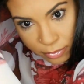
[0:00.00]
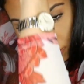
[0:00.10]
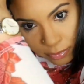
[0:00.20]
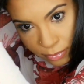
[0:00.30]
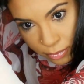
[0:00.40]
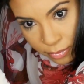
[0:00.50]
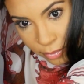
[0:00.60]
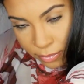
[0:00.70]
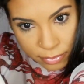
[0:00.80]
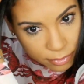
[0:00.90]
forgot to
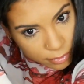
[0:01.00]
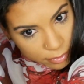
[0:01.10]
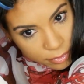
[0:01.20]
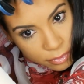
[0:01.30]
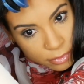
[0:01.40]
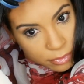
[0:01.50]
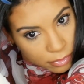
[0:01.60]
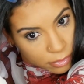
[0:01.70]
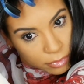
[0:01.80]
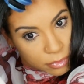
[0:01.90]
talk about it. This
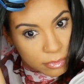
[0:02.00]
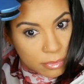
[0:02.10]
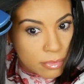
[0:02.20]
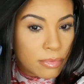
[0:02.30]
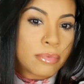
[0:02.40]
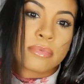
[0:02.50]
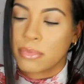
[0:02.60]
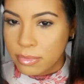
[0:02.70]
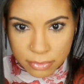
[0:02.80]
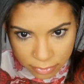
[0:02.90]
is why I
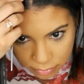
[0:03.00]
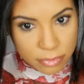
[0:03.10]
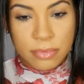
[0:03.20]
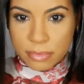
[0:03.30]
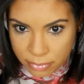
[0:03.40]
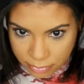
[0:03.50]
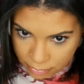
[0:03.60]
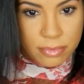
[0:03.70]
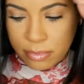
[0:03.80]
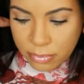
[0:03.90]
need to
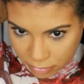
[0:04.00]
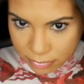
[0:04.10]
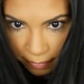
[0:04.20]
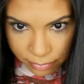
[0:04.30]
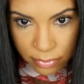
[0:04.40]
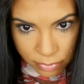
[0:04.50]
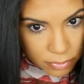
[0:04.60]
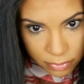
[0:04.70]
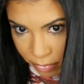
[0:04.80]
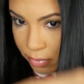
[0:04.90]
make an
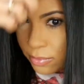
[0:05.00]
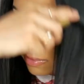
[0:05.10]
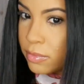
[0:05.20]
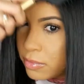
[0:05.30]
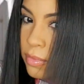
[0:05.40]
in-depth video